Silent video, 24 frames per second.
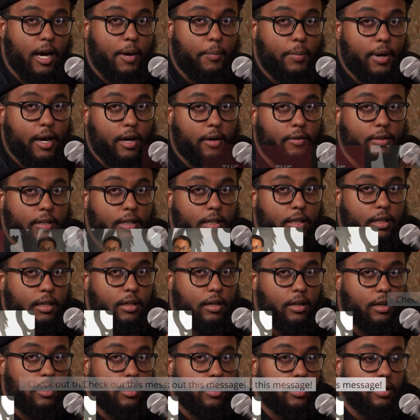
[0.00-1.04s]
about
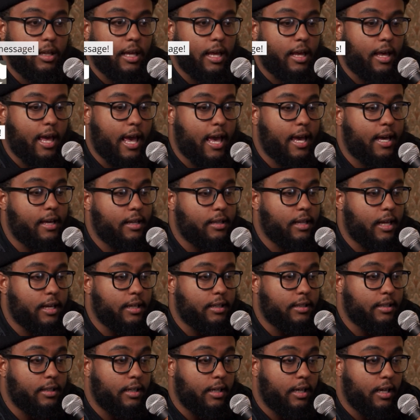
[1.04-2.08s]
uh, hey,
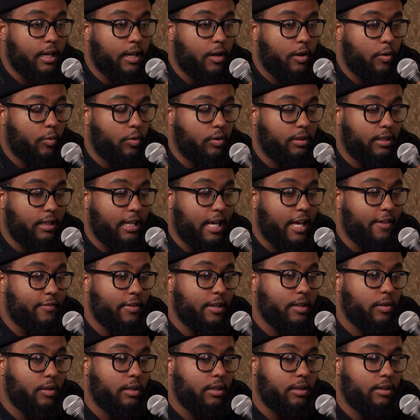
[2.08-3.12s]
like
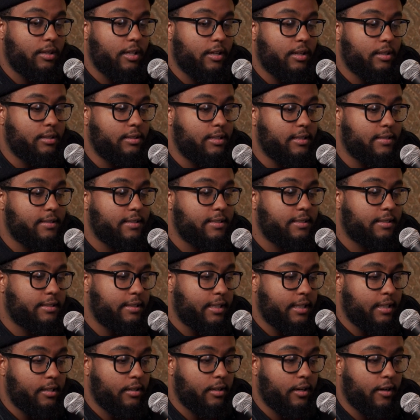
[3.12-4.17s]
even the the
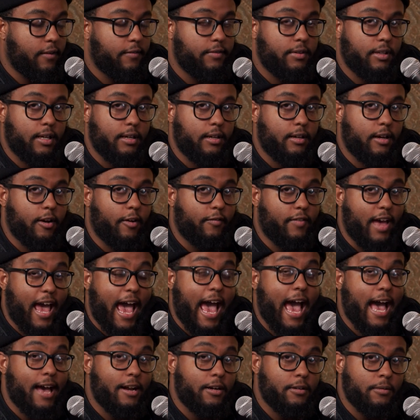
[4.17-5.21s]
sin of the of
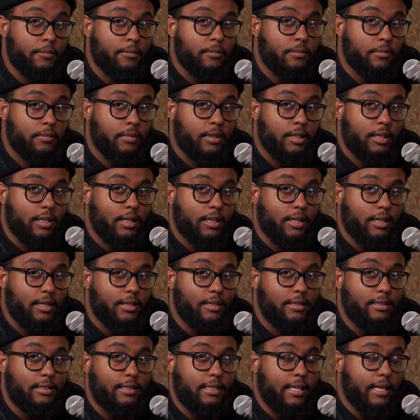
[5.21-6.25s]
Adam
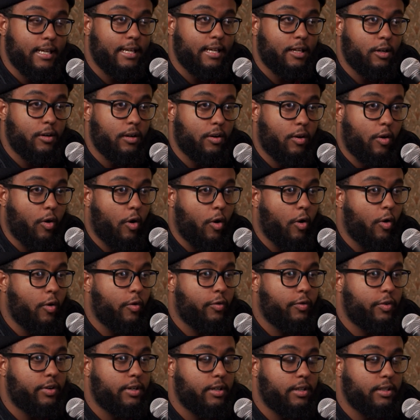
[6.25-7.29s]
didn't
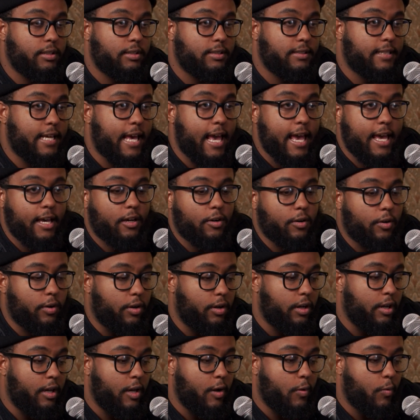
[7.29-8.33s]
overtake
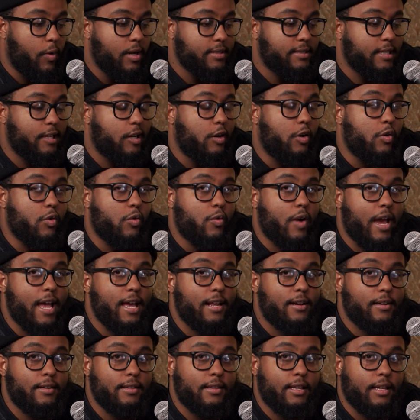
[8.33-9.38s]
or wasn't
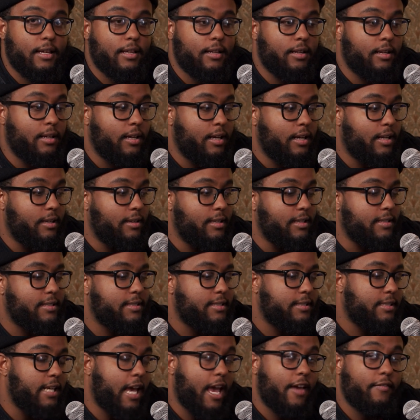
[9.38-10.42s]
greater than the
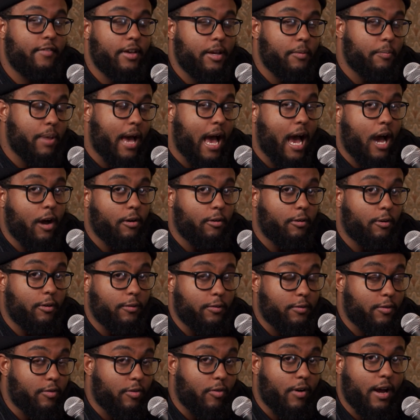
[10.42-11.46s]
saving power
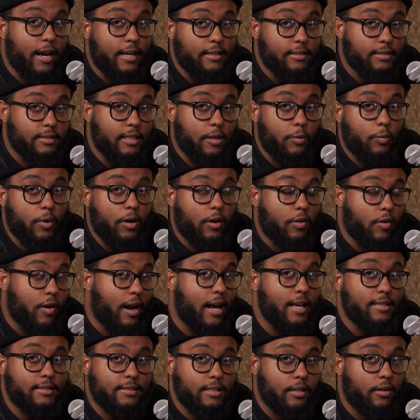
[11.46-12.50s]
of Christ and what mm.
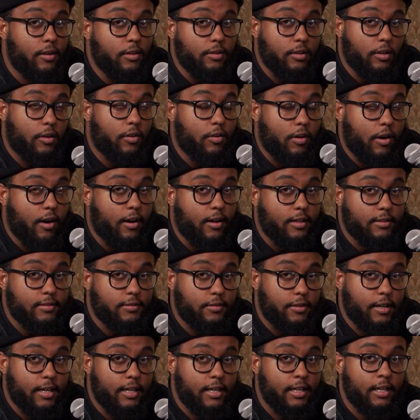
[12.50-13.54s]
Christ did on the cross,
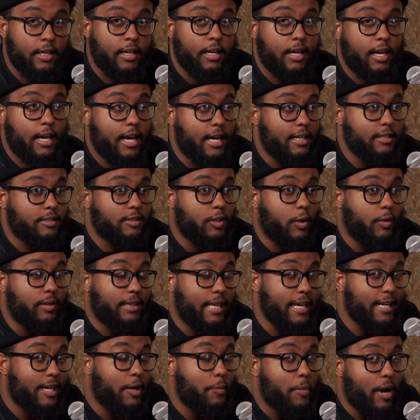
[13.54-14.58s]
right? And so
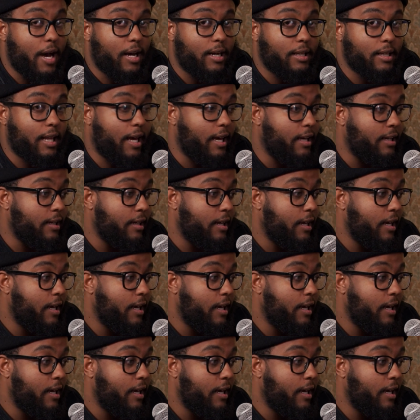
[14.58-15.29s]
think about it. Like